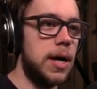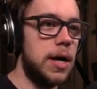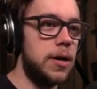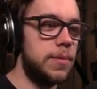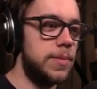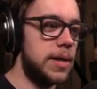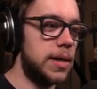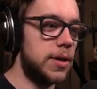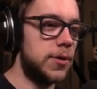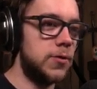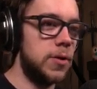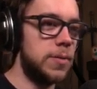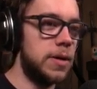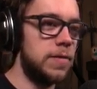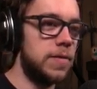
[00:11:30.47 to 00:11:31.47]
I'll be
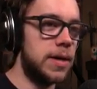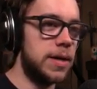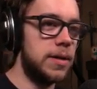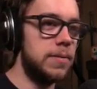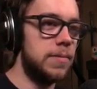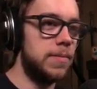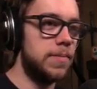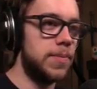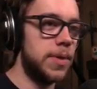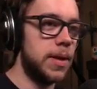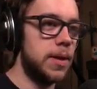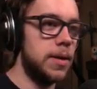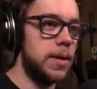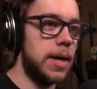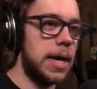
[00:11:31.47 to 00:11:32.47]
extremely offended.
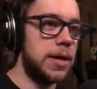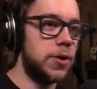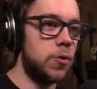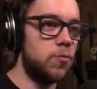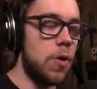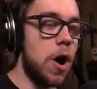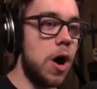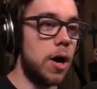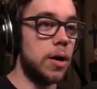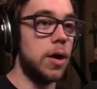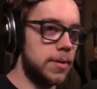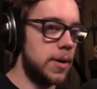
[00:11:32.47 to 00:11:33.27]
And you're wrong.